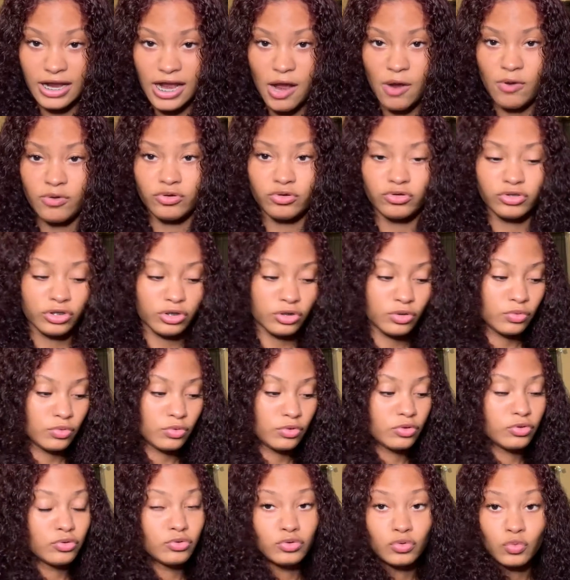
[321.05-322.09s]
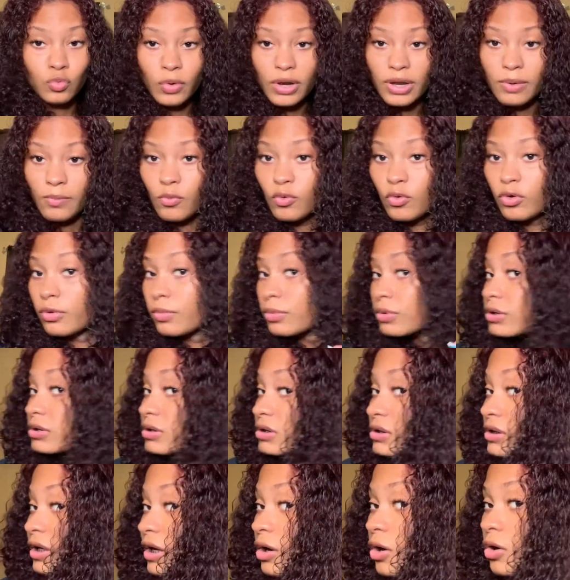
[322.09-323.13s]
I'll usually use way more because it's
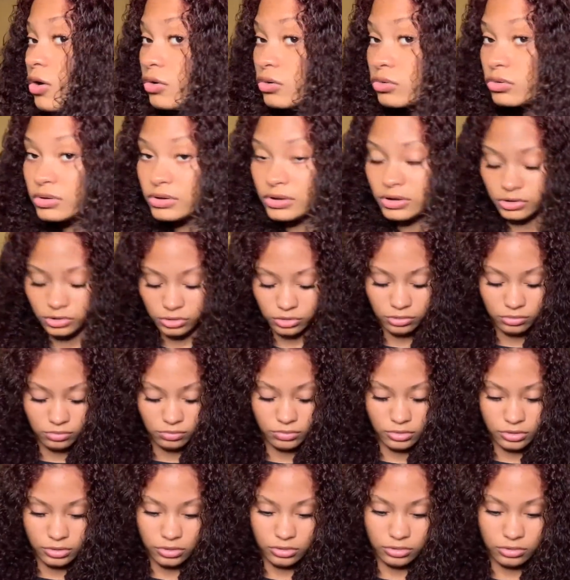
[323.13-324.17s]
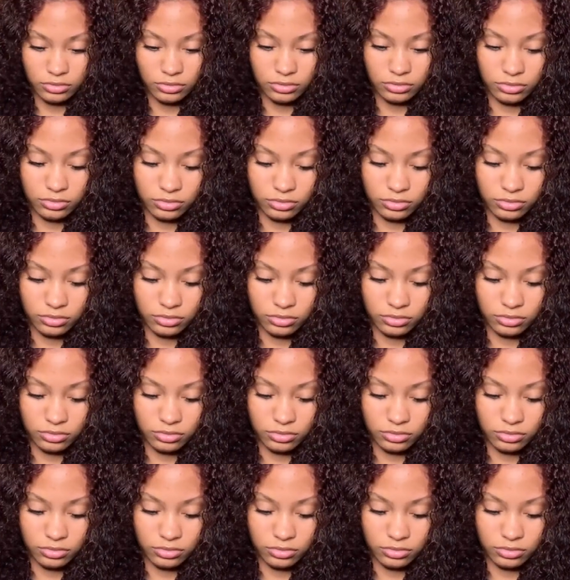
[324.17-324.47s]
like a whole section, but okay,